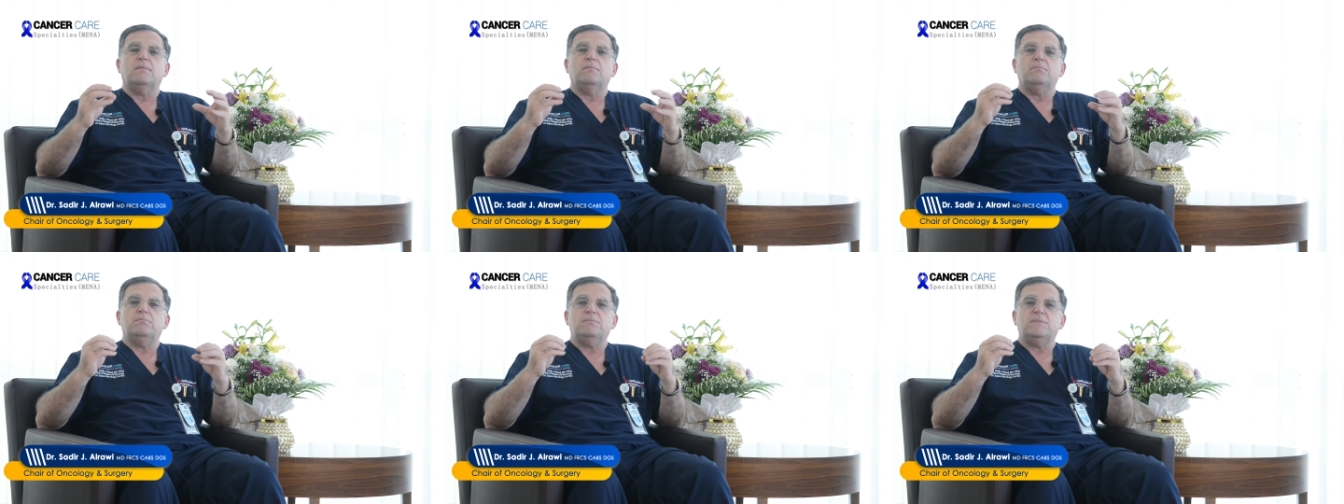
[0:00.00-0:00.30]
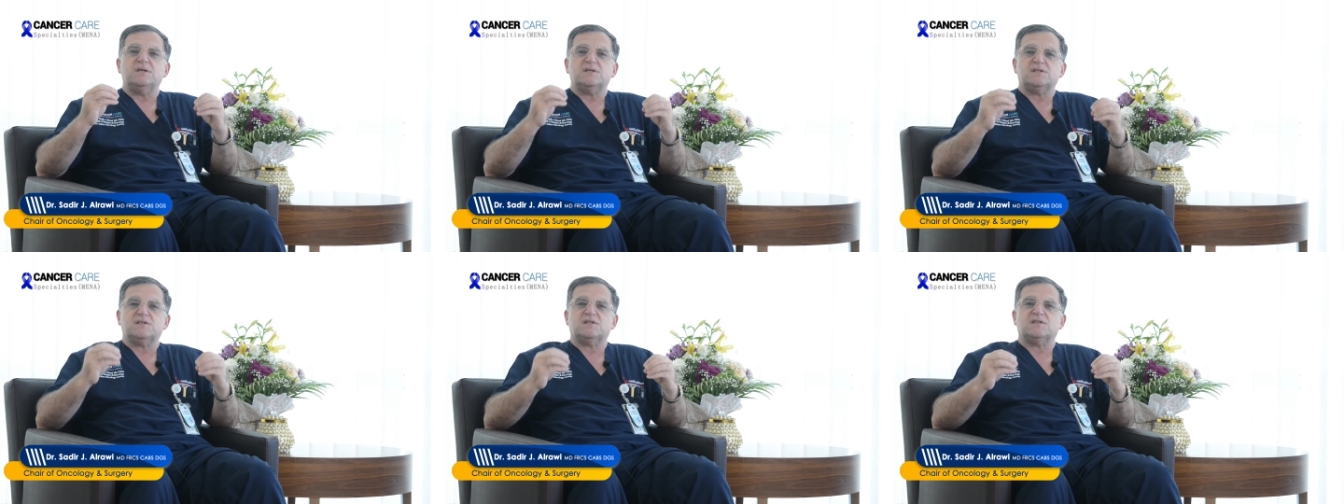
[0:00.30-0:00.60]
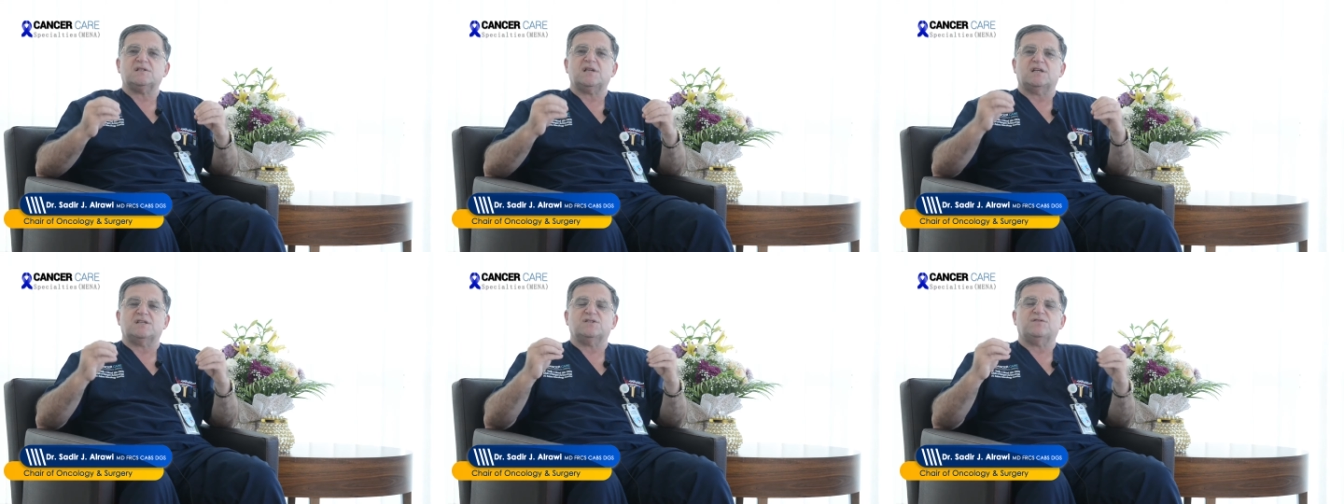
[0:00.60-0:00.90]

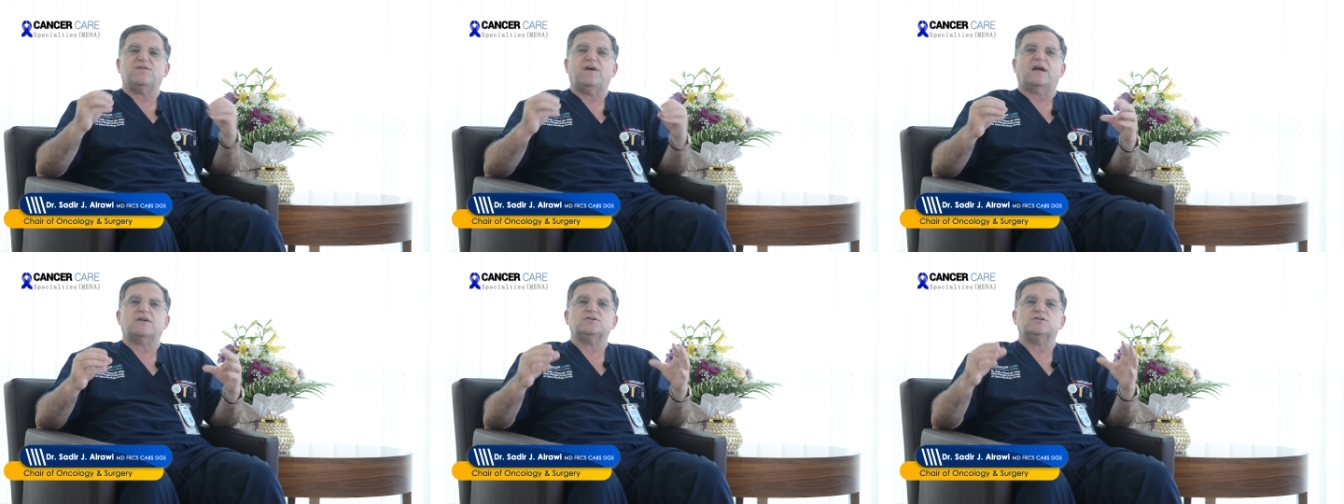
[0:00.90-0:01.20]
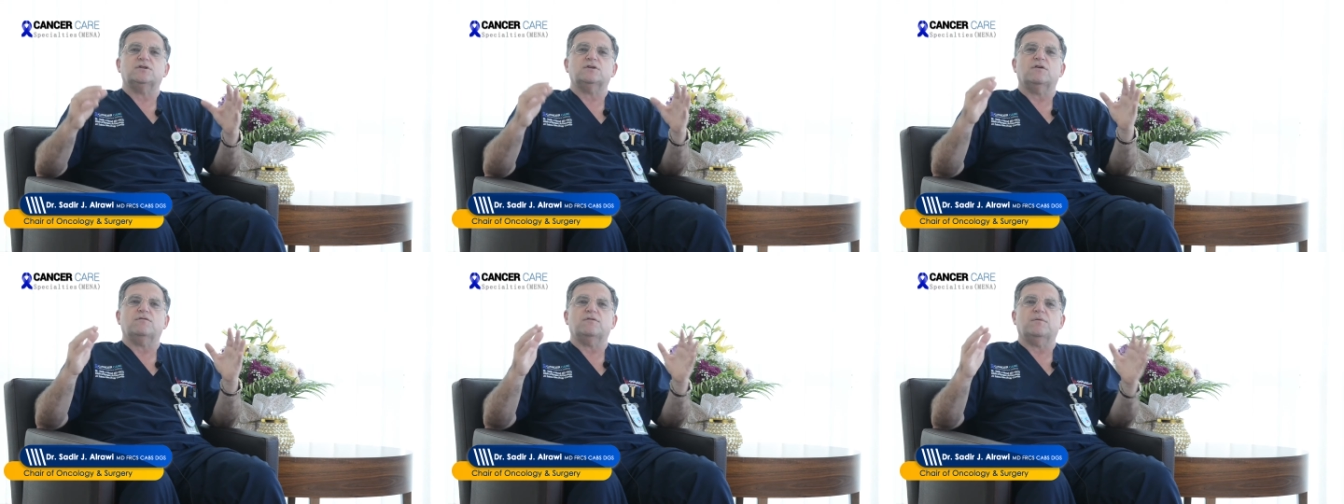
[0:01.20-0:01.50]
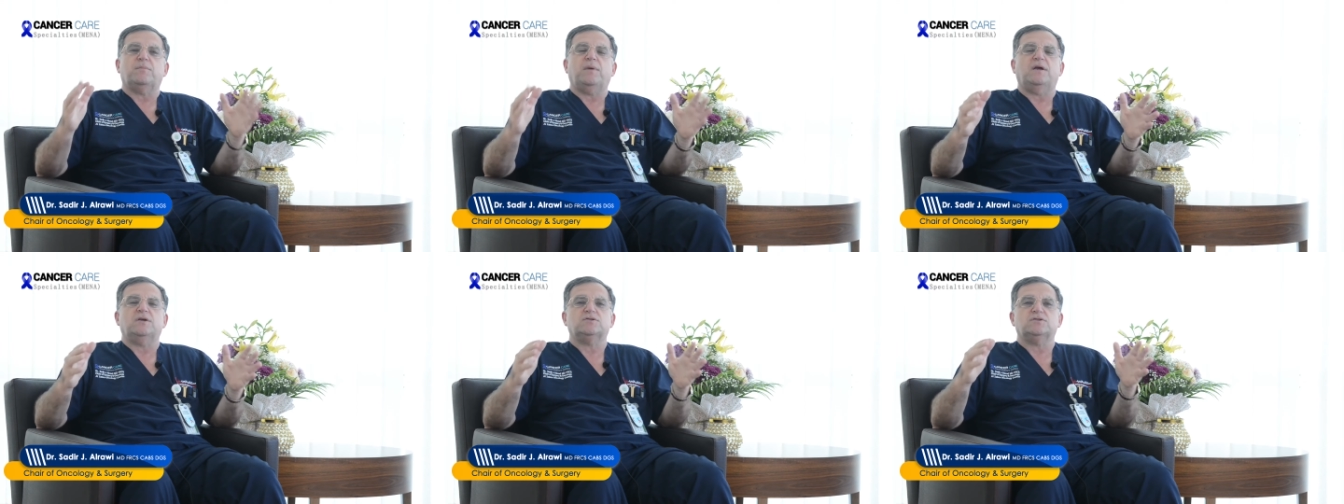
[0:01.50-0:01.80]
missatisfaction of the
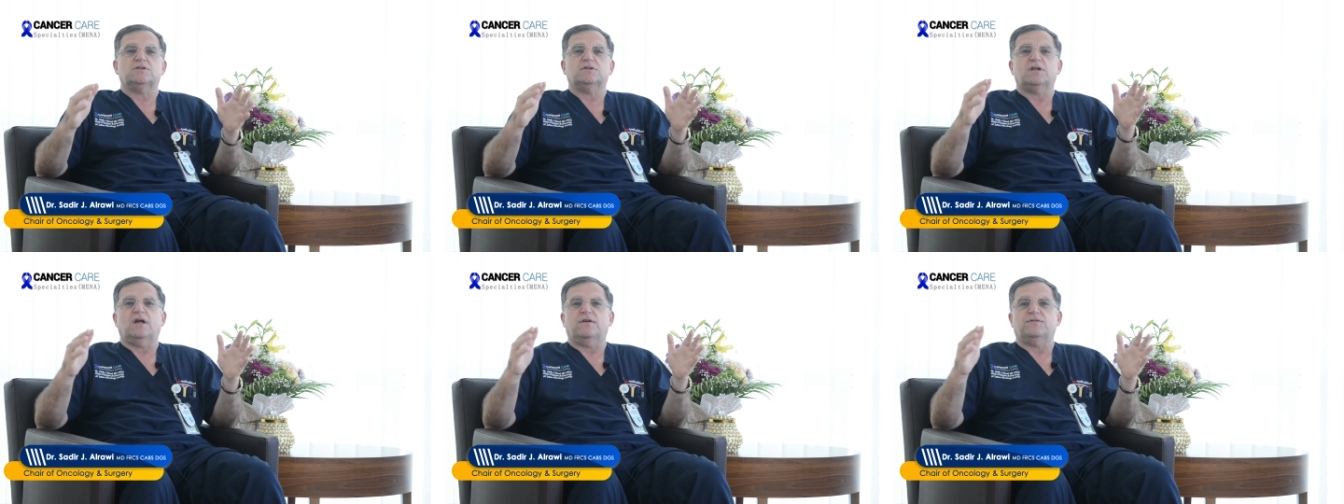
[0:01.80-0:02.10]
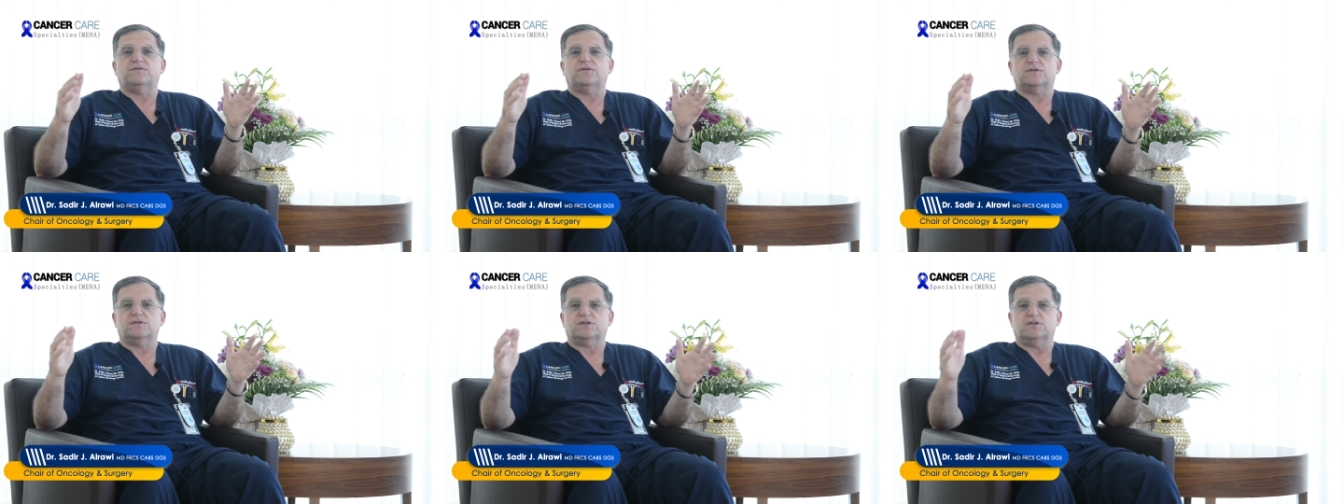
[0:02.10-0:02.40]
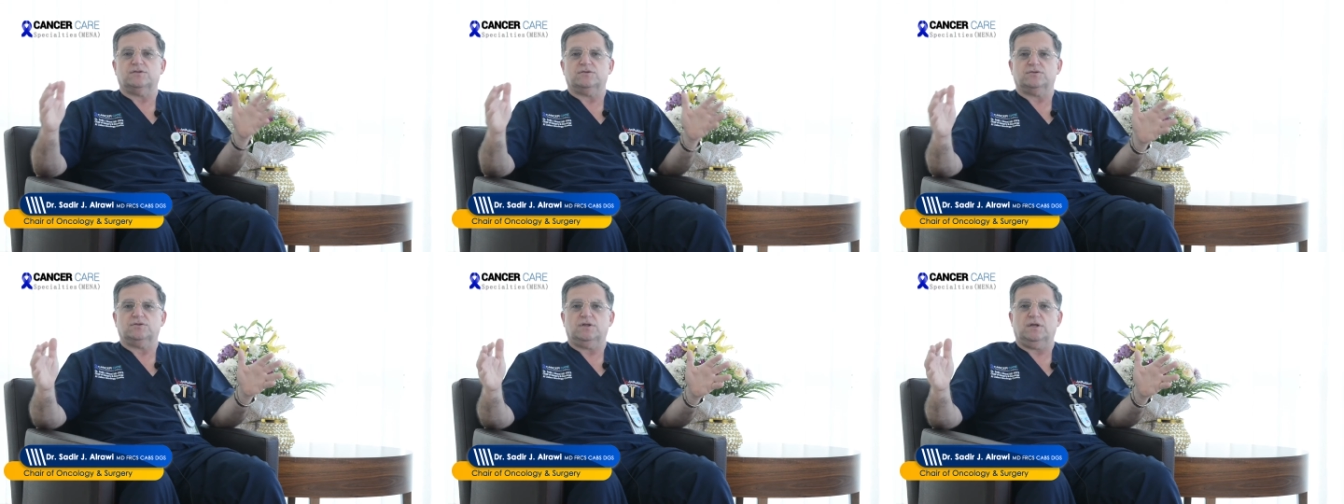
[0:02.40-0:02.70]
patient after
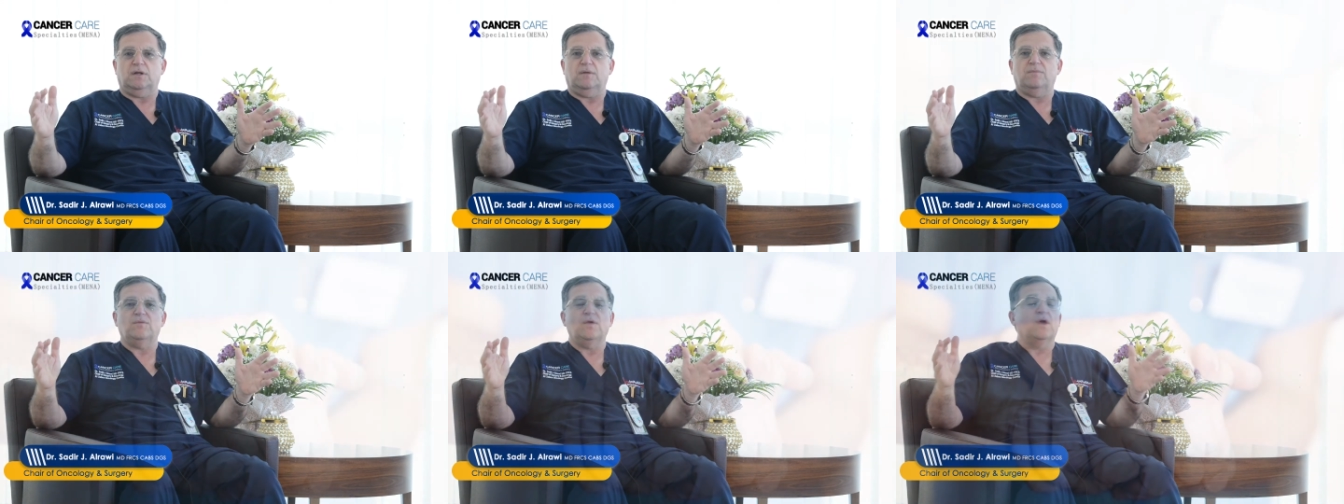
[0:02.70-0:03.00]
surgery.